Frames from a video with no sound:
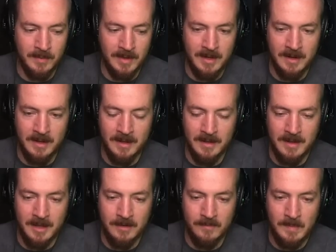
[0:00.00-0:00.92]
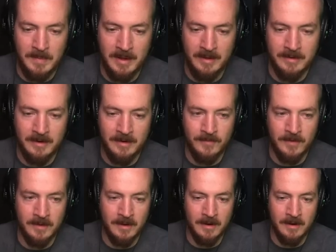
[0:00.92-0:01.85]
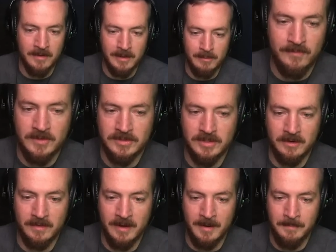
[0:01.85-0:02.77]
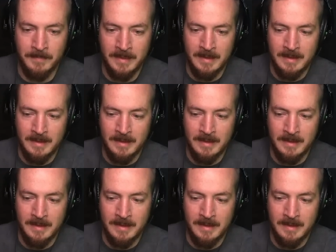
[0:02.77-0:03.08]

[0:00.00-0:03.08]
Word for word: We had a kind of a pond in our front yard. There were fish under there.